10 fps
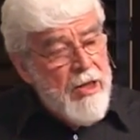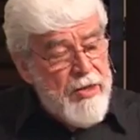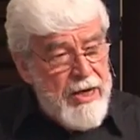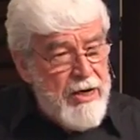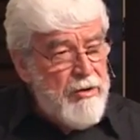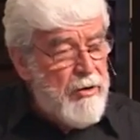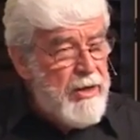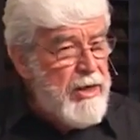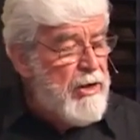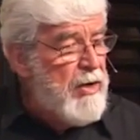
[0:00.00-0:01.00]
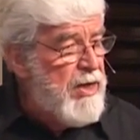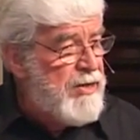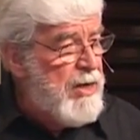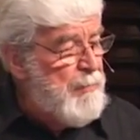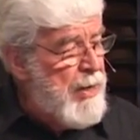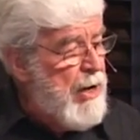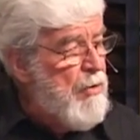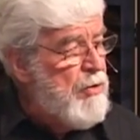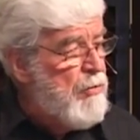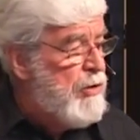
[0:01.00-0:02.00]
The ego has that power
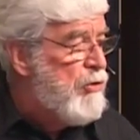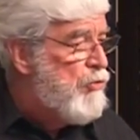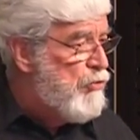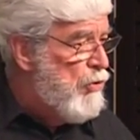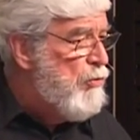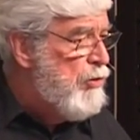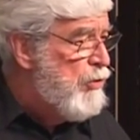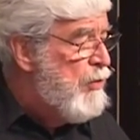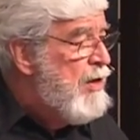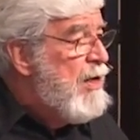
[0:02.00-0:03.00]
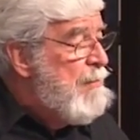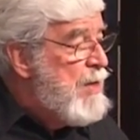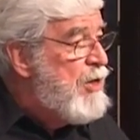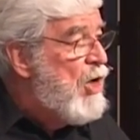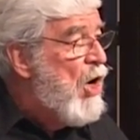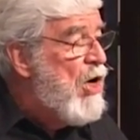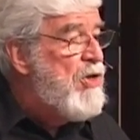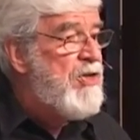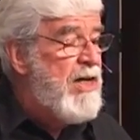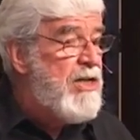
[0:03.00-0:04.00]
to control you
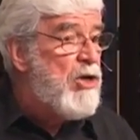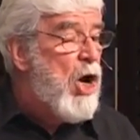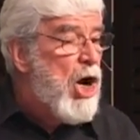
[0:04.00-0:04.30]
because it's